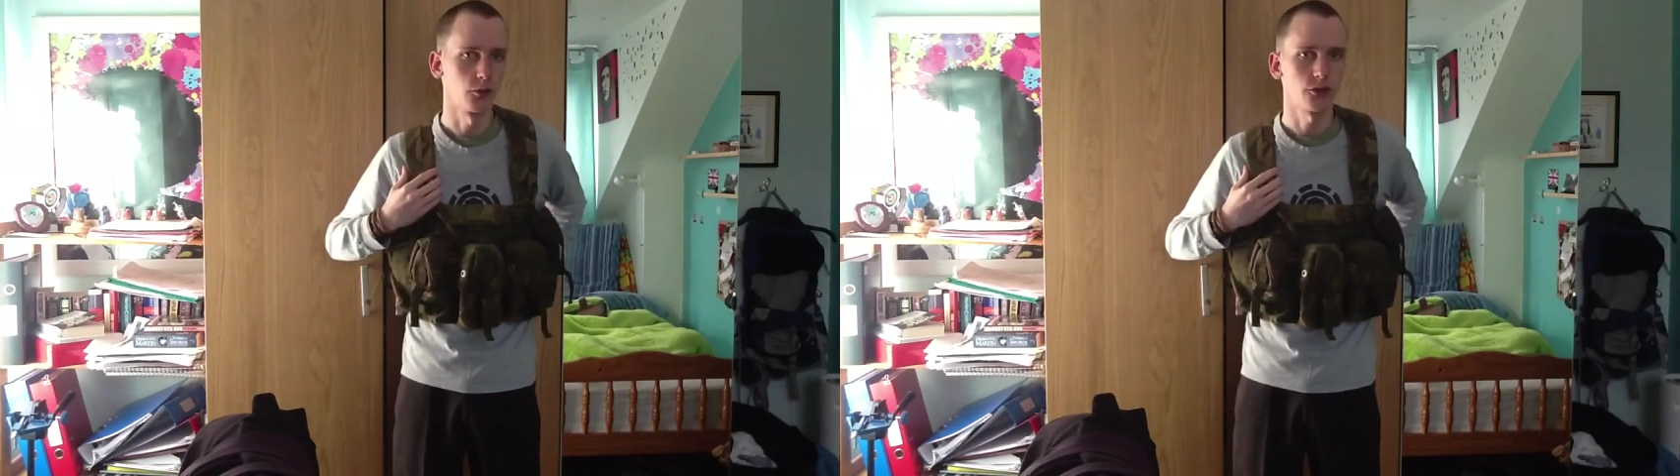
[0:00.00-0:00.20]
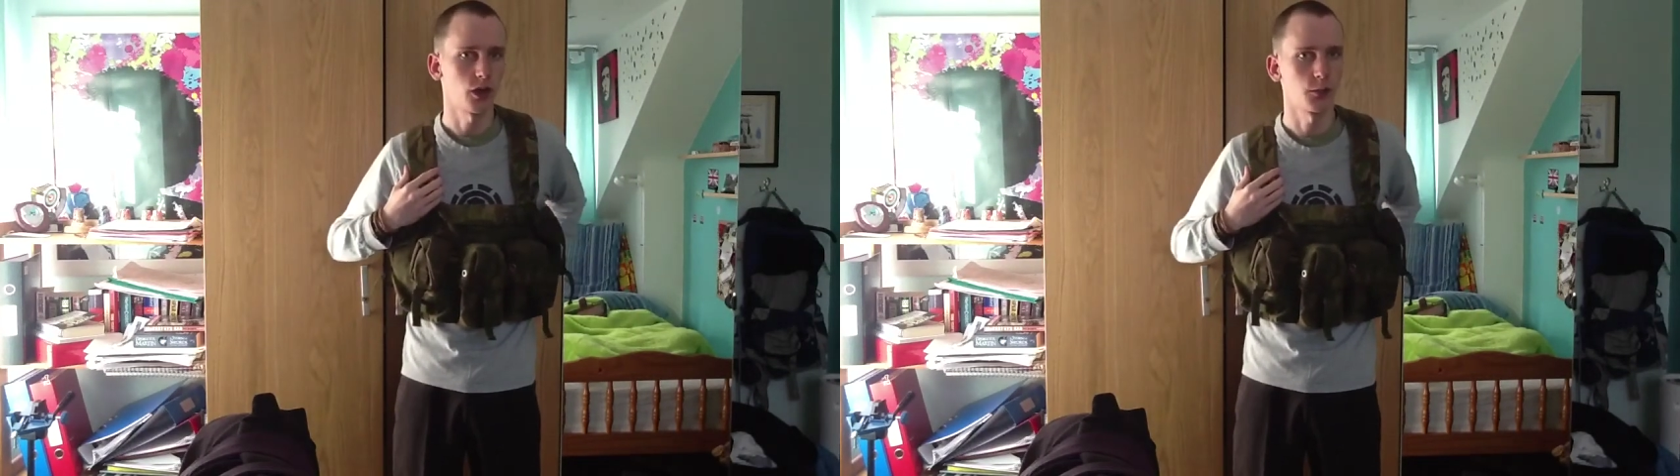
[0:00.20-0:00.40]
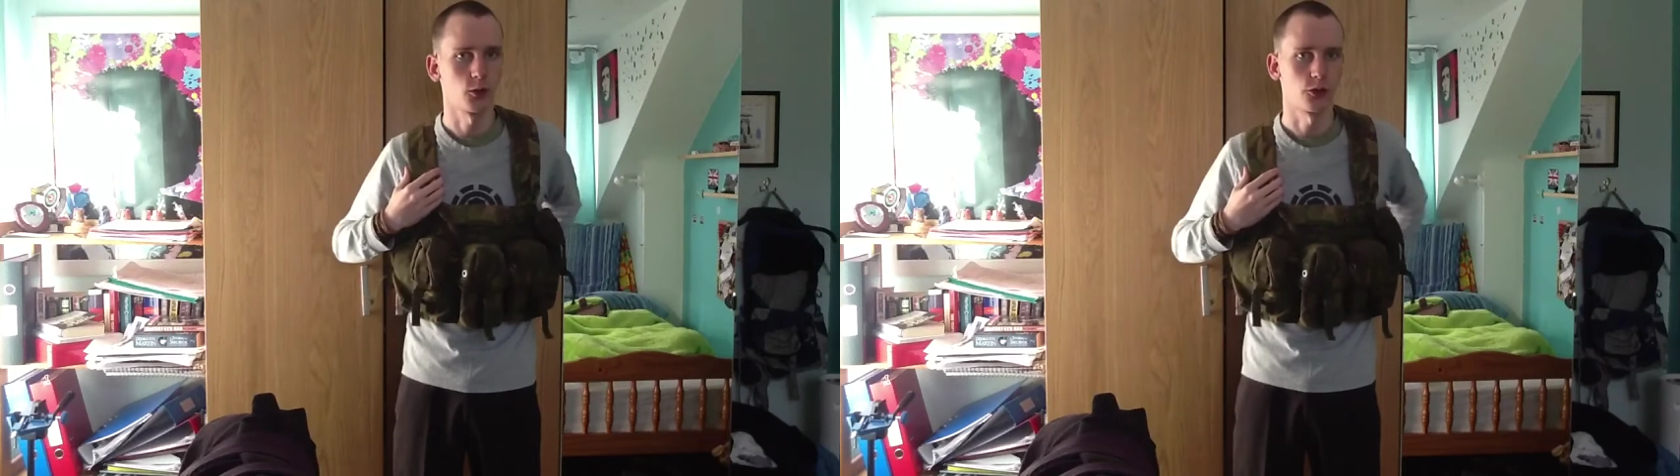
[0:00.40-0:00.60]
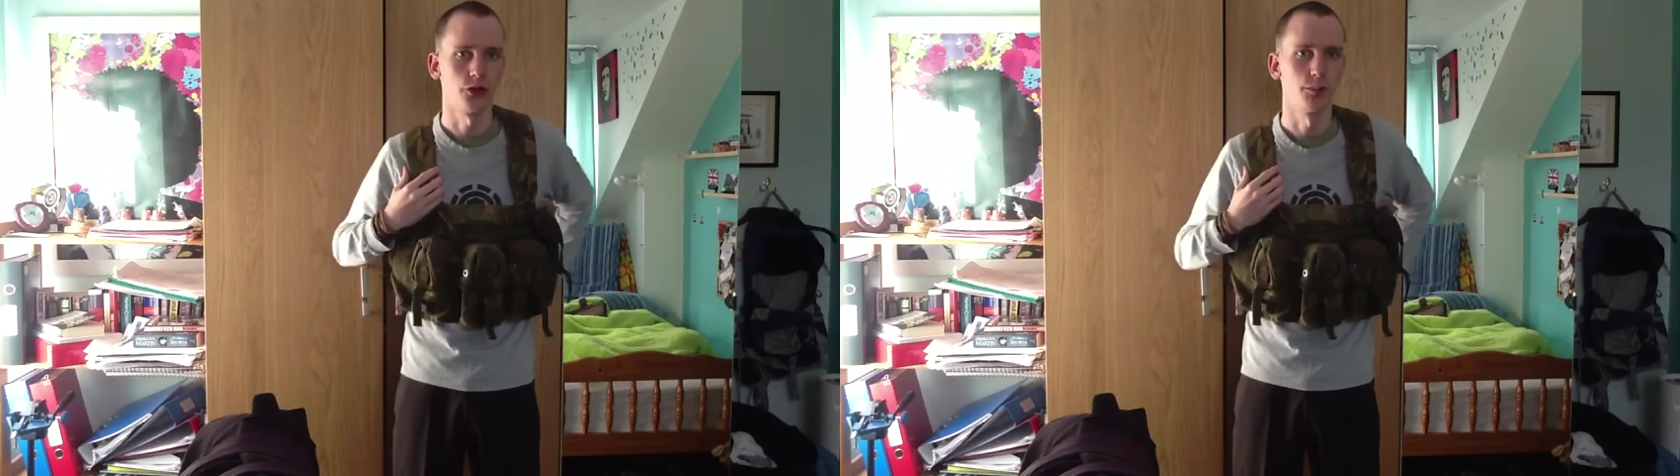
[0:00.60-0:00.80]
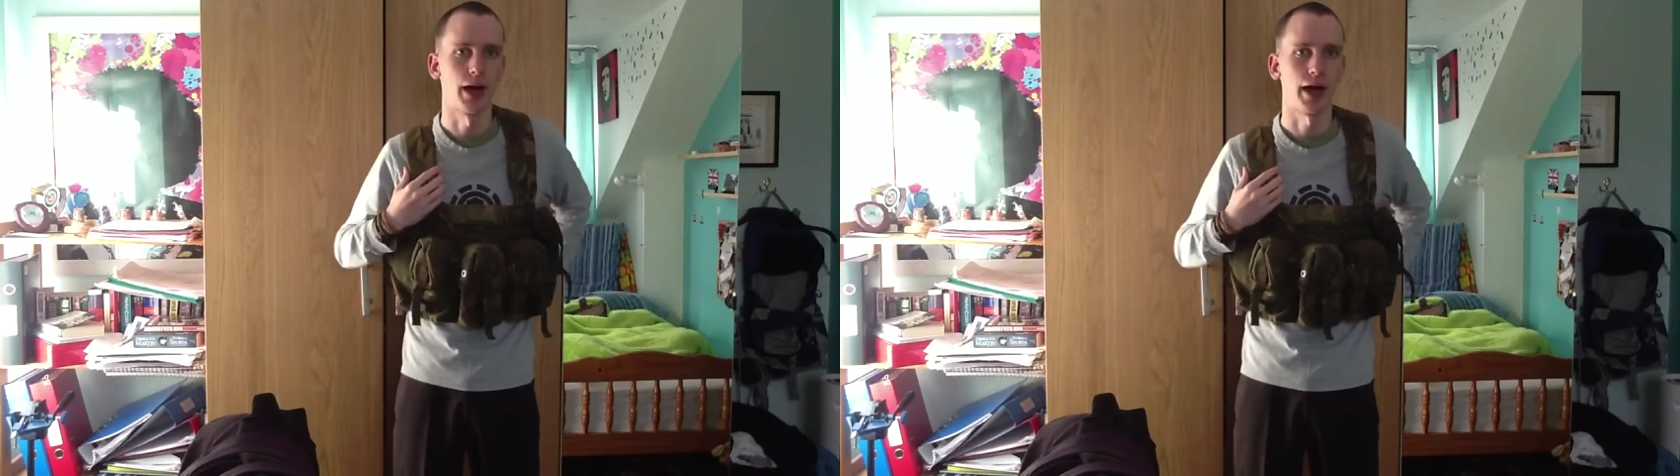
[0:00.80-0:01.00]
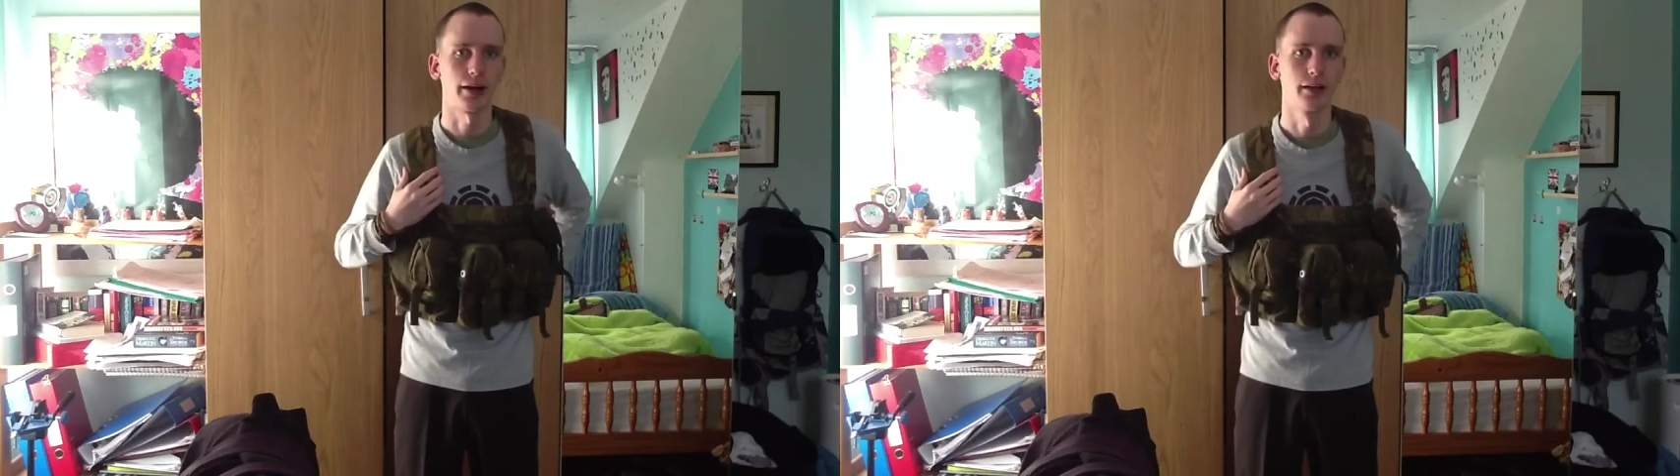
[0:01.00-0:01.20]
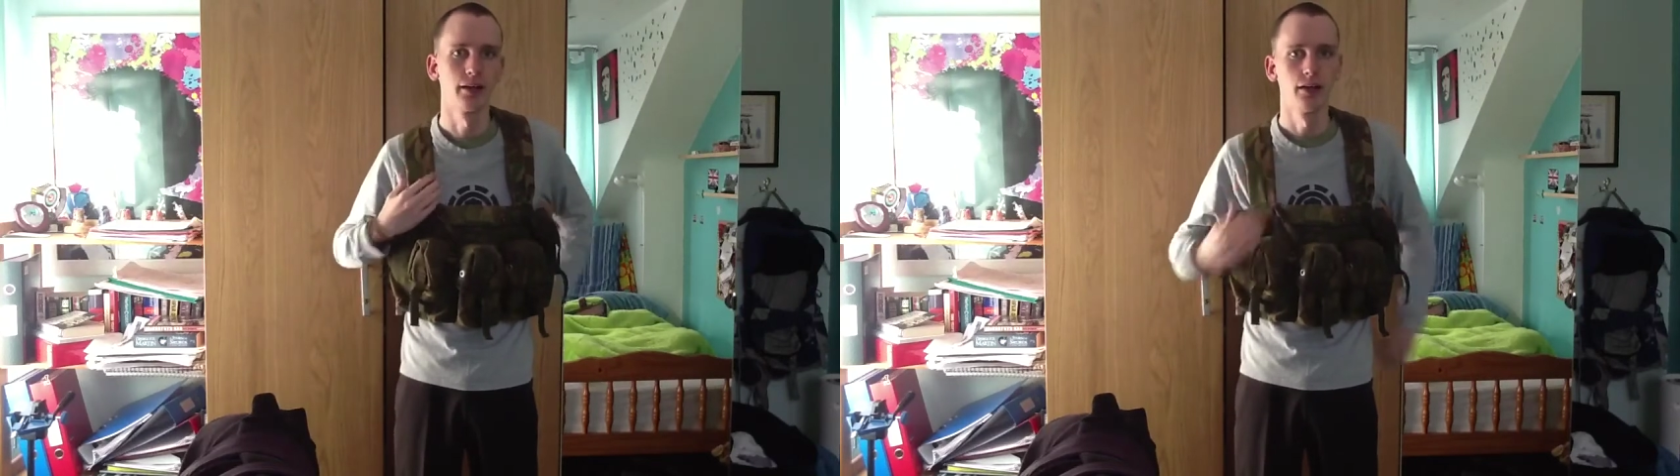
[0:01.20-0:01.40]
strap across your back.